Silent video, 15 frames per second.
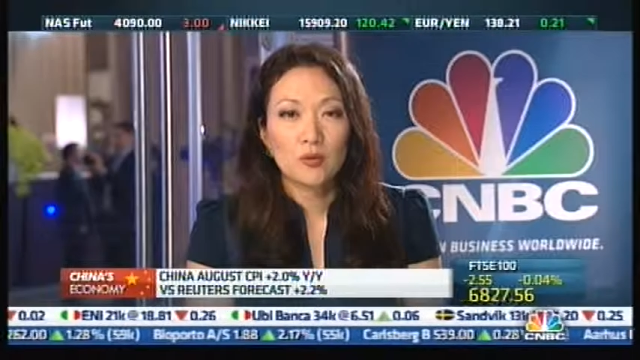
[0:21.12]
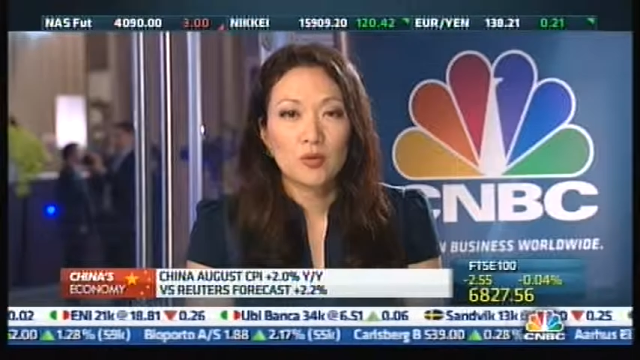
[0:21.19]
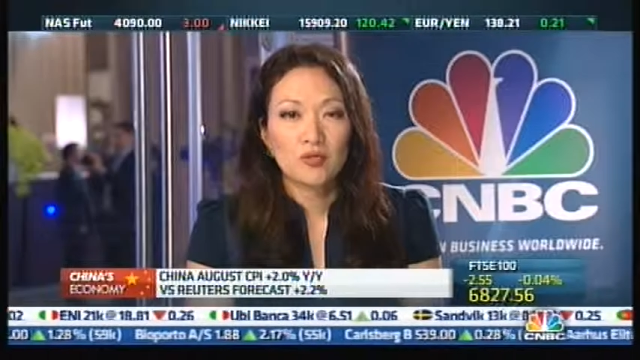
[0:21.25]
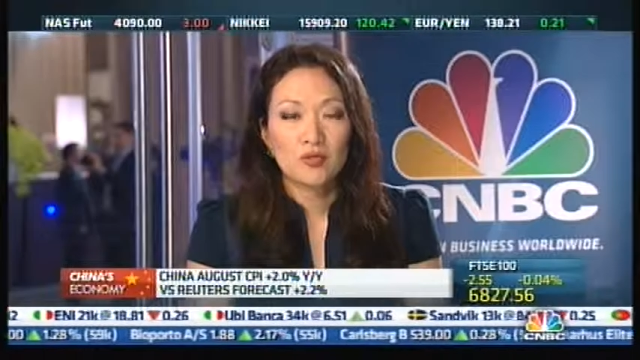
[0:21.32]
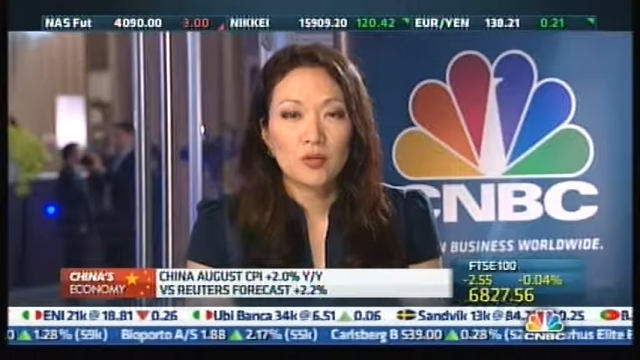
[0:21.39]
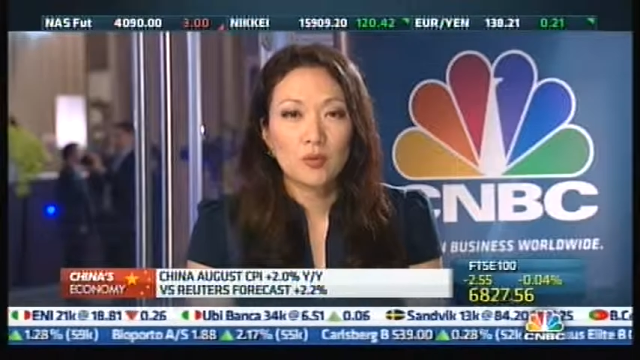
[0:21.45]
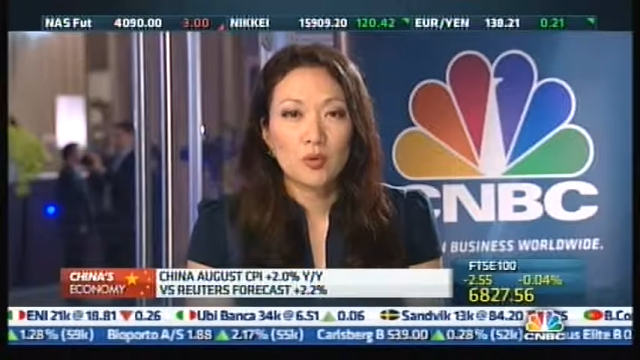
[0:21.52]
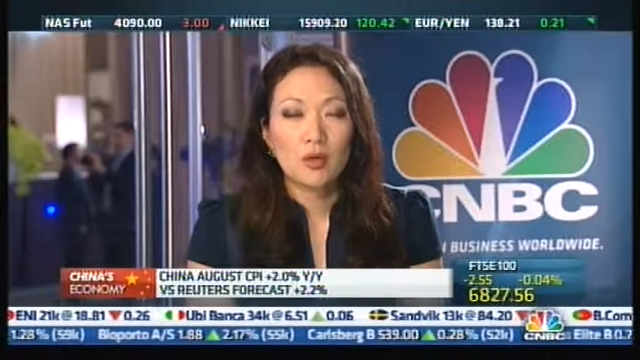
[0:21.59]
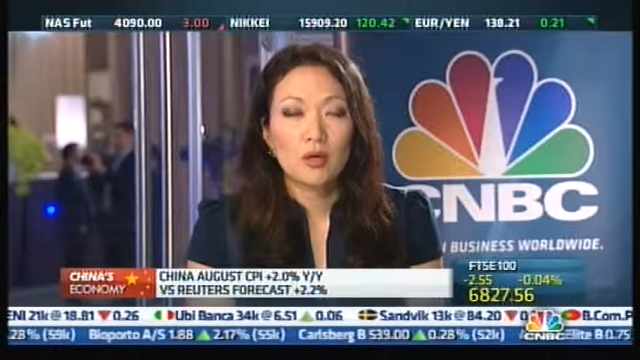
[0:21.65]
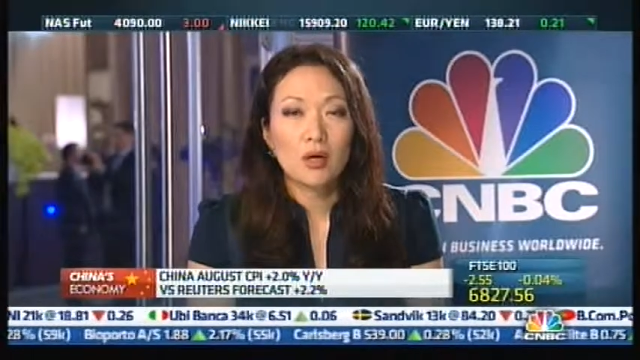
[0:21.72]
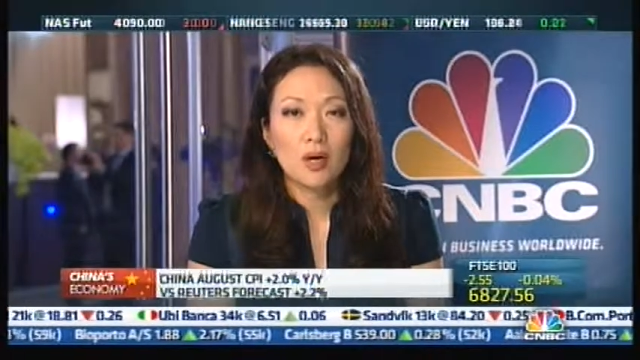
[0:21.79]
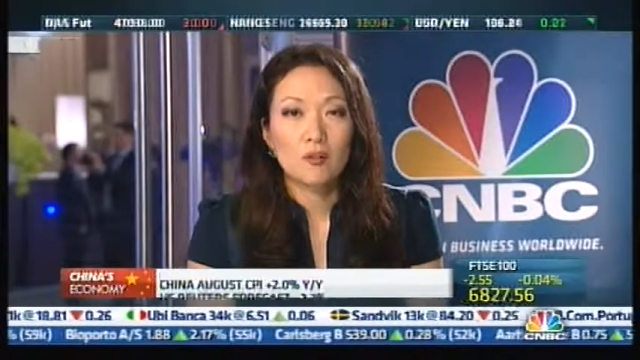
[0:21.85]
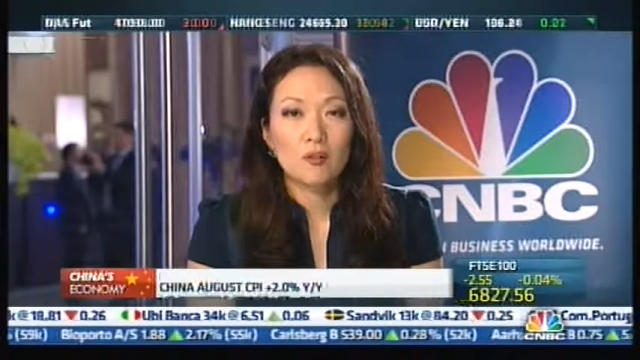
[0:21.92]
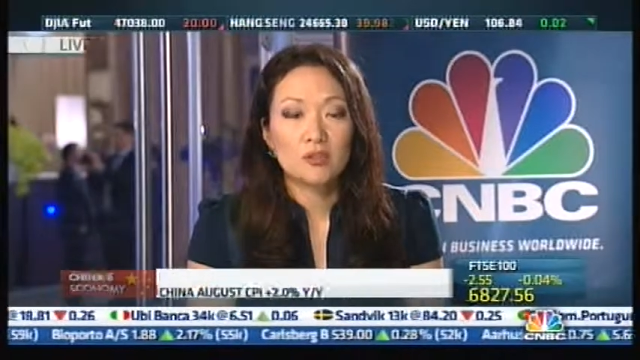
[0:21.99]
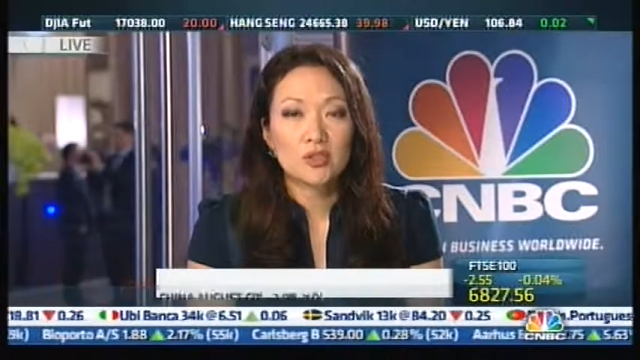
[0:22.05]
Wilfred. Well,
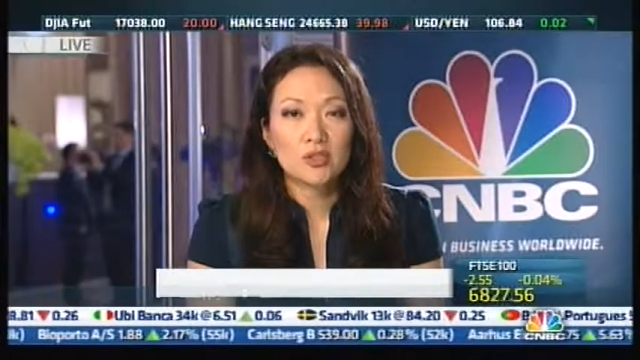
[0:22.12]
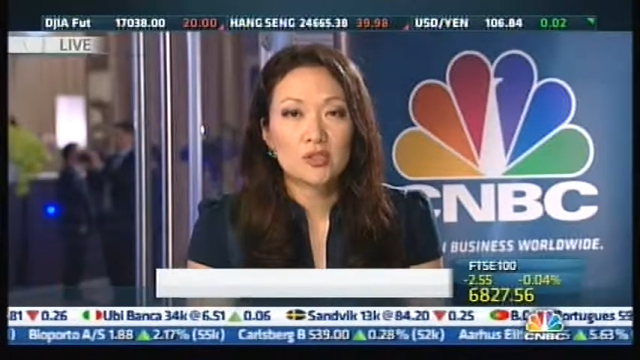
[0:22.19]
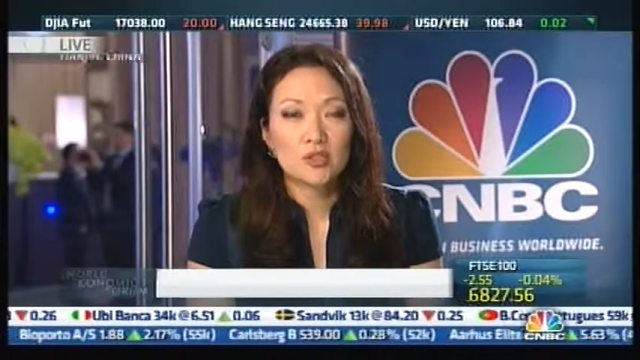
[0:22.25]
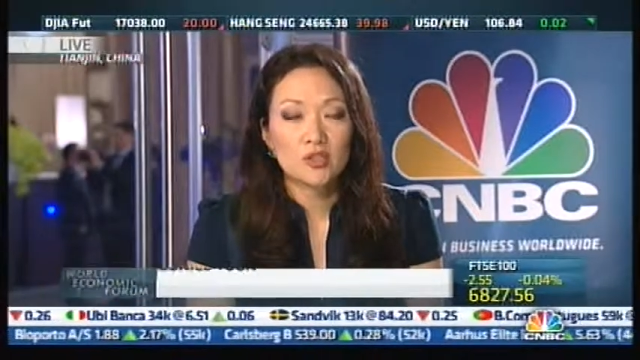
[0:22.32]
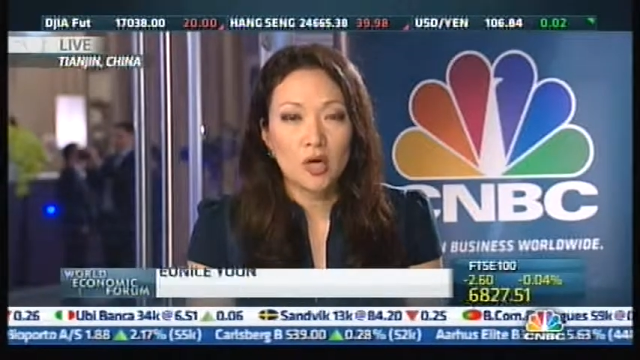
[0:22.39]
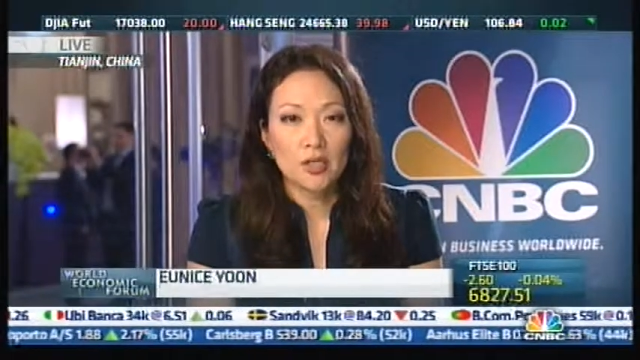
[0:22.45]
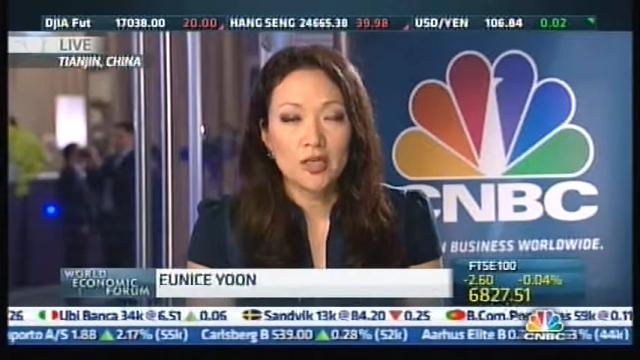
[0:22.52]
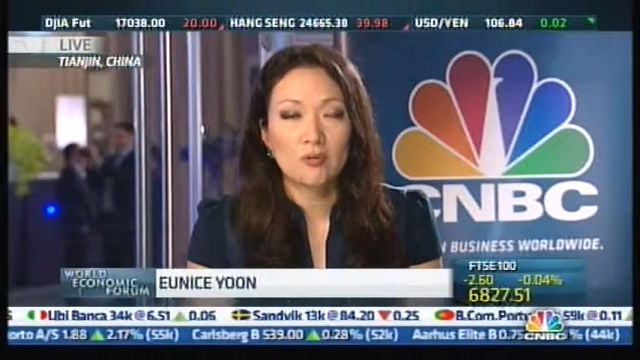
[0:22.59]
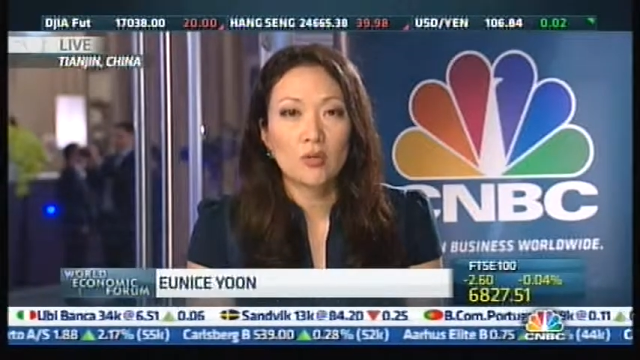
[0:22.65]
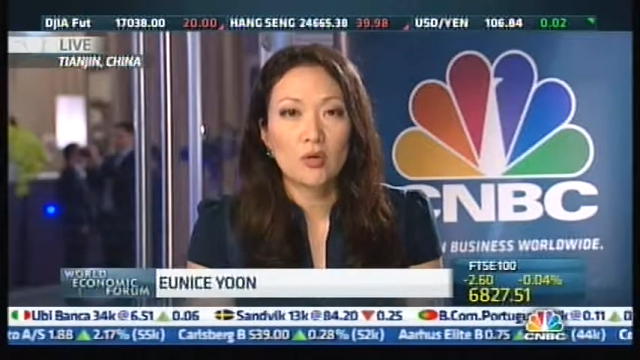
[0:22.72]
um, just talking